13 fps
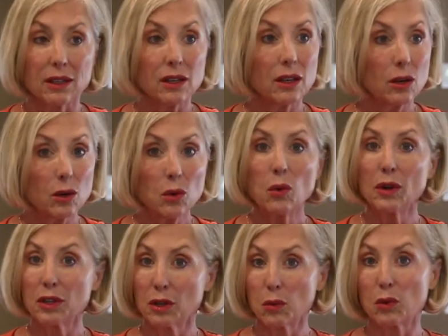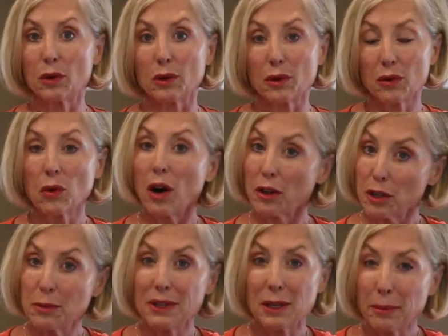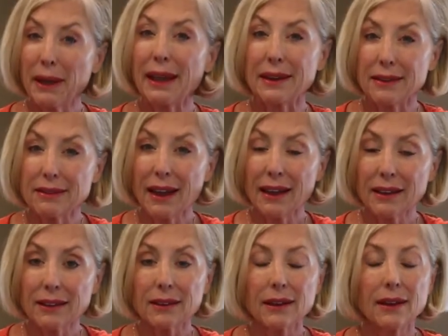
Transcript: Know what you're worth. Are you being paid that?